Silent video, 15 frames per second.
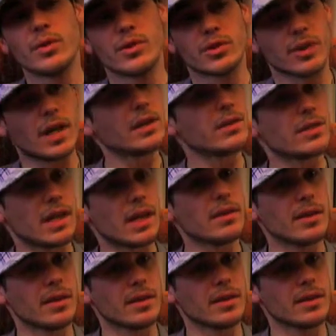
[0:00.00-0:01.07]
directors
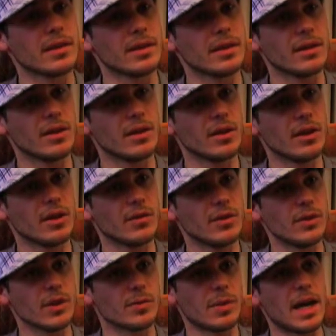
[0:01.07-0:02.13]
out there. You know, if you
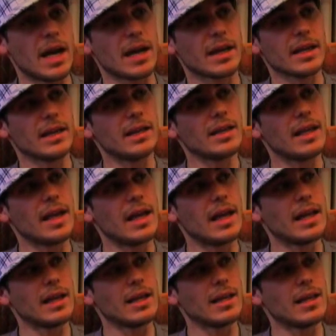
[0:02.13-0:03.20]
look back and
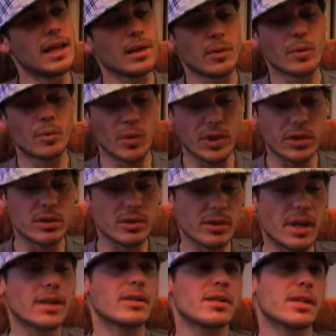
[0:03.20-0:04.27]
and they were real
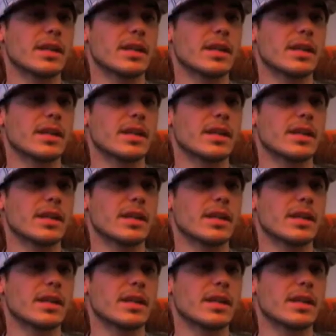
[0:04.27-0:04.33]
directors,